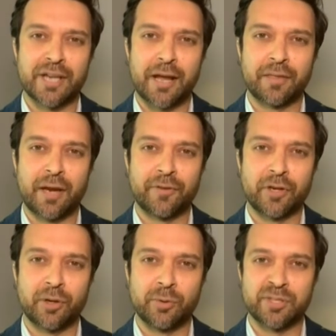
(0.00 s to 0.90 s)
South
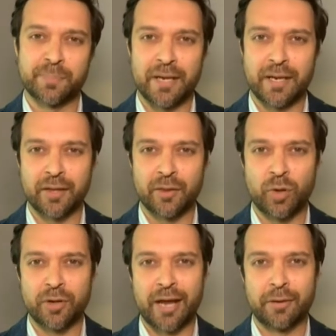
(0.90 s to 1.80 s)
Africa who was speaking at the
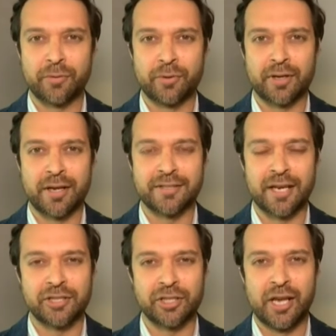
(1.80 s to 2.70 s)
World Health
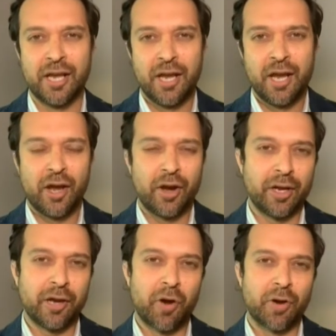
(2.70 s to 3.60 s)
Organization
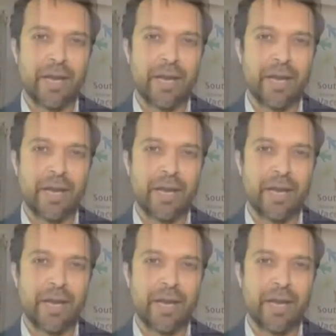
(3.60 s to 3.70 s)
earlier on